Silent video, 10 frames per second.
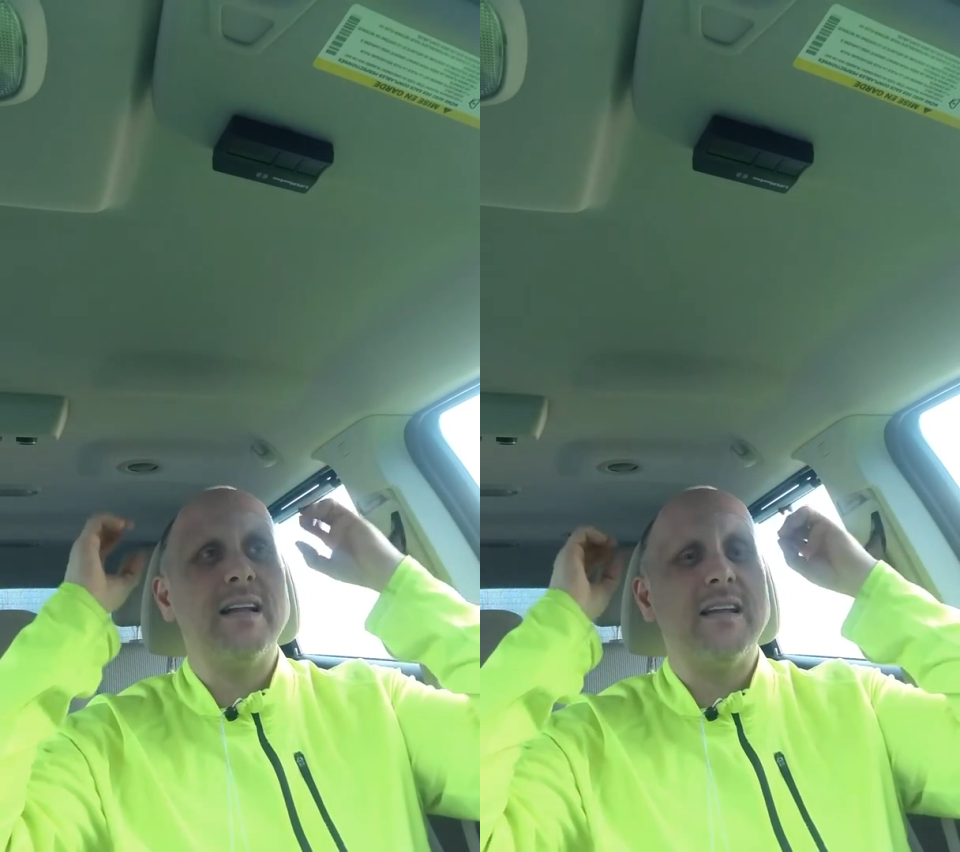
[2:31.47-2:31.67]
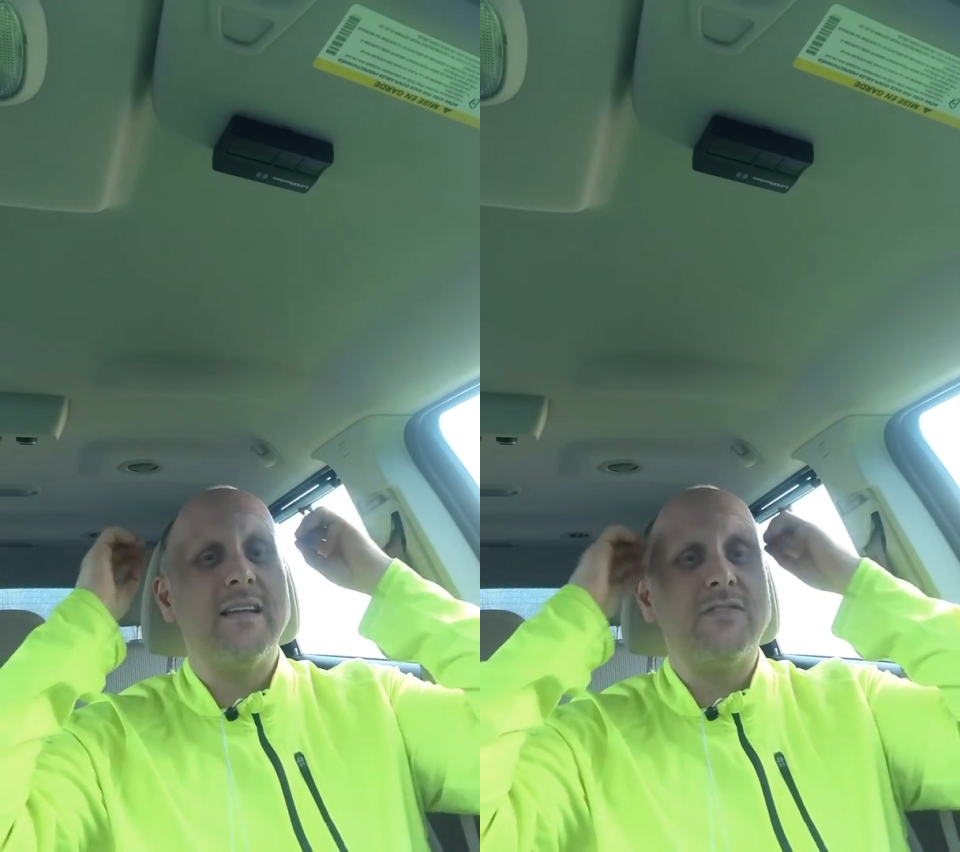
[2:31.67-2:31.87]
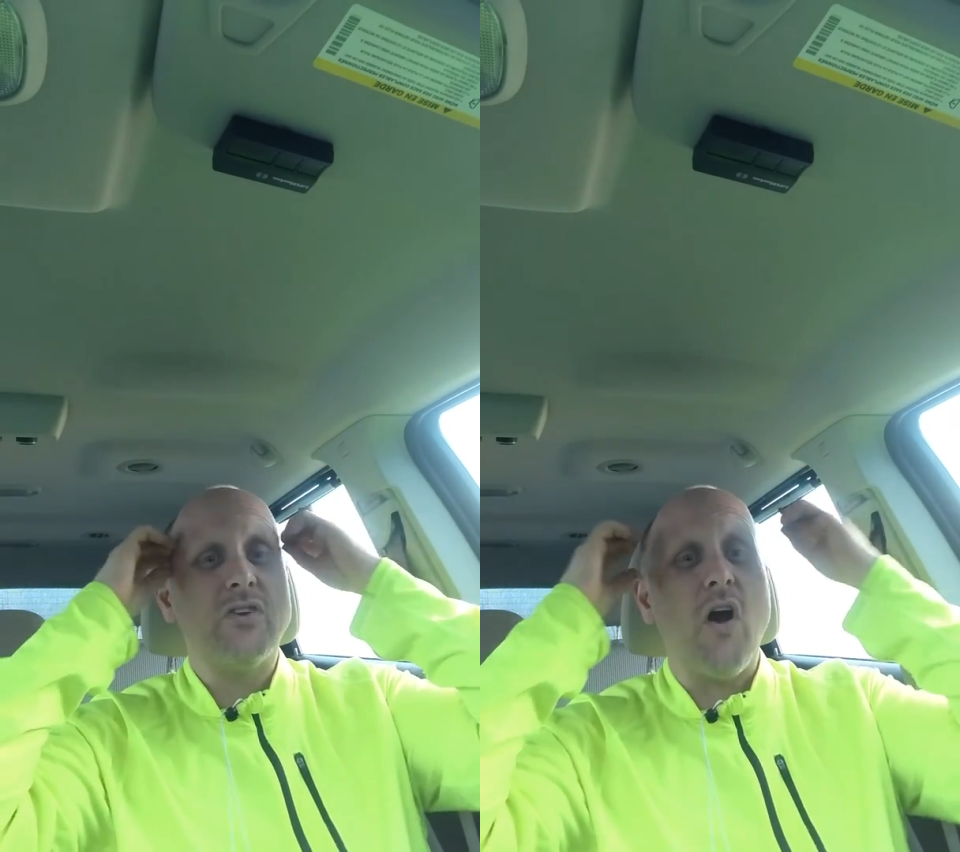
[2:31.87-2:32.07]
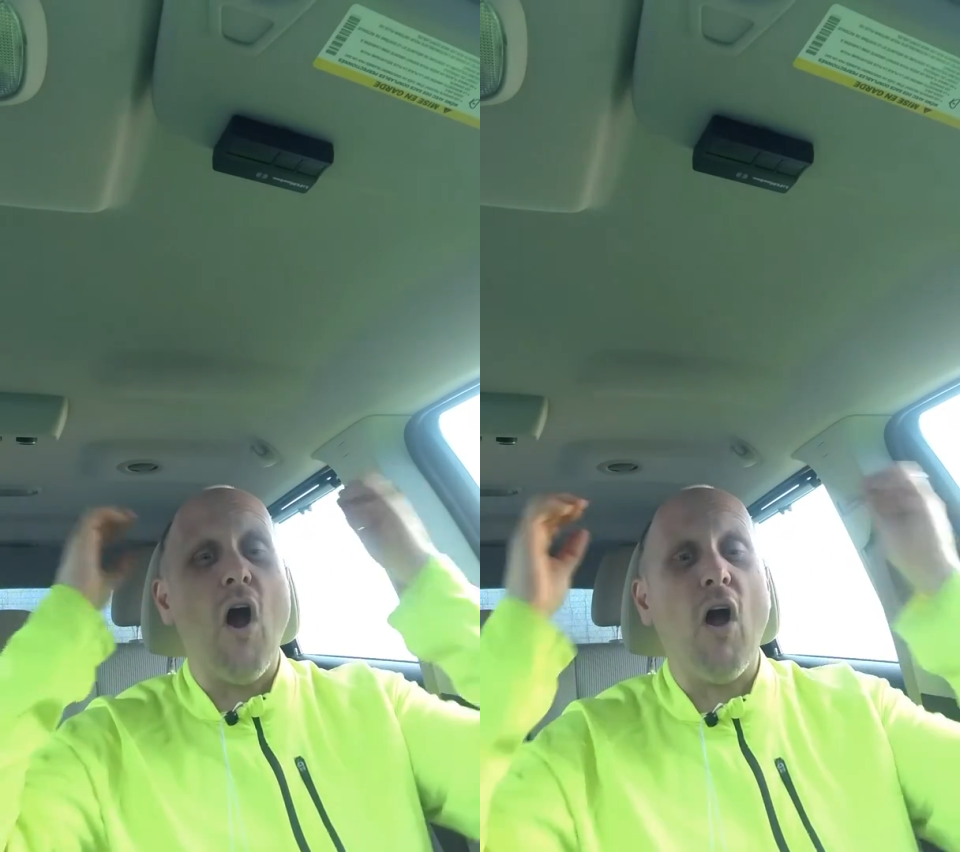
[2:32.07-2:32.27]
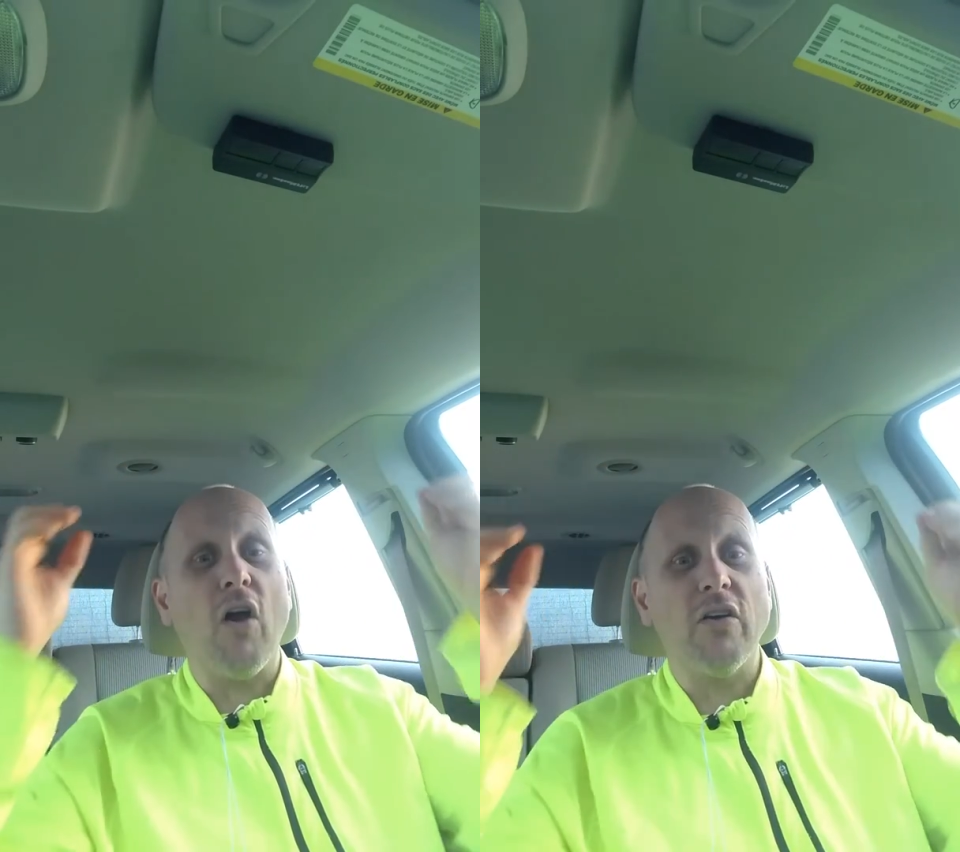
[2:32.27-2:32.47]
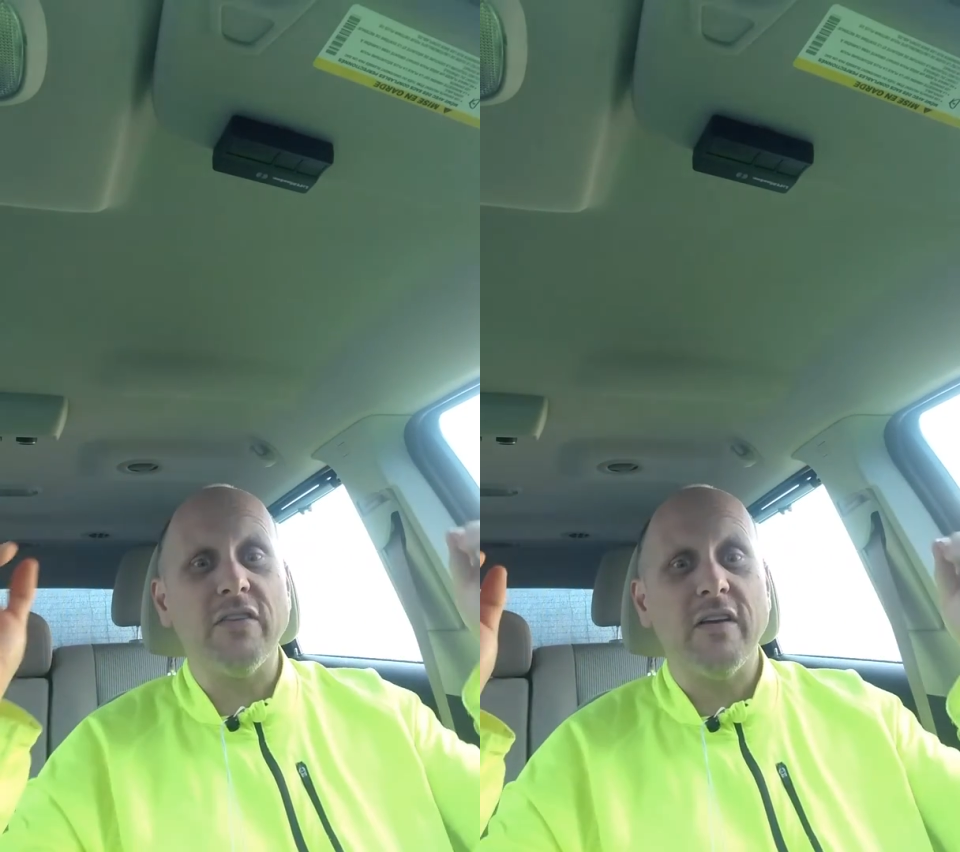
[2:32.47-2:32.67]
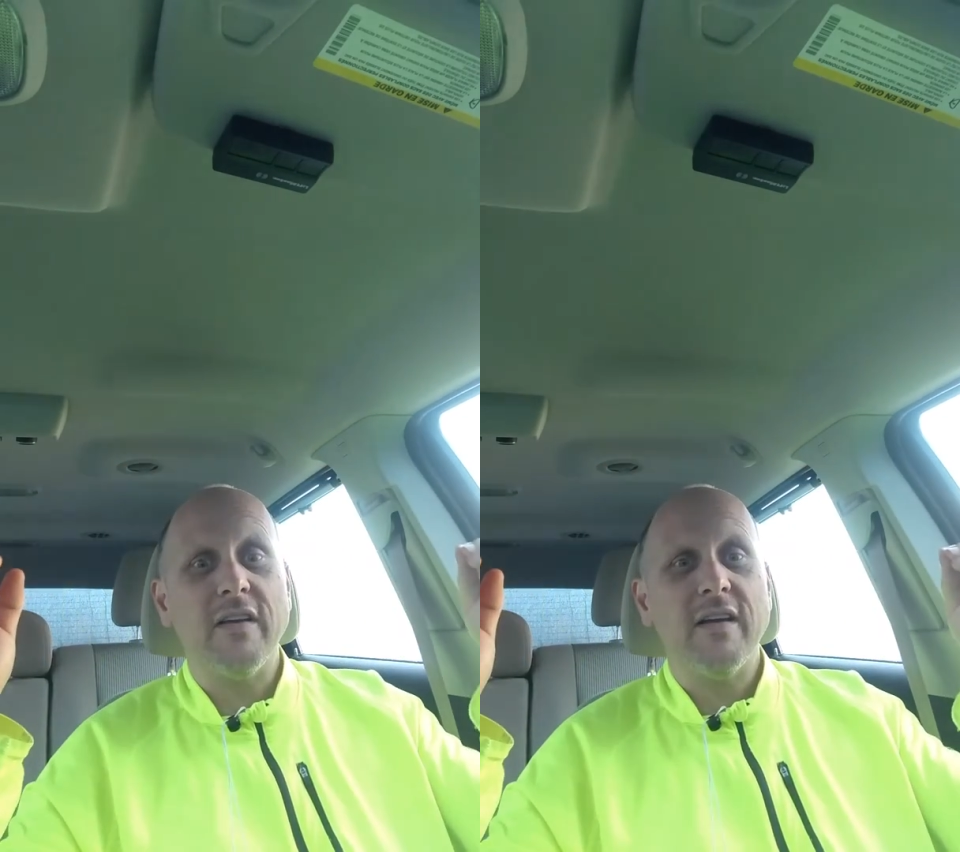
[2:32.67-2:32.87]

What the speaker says: lift your heart,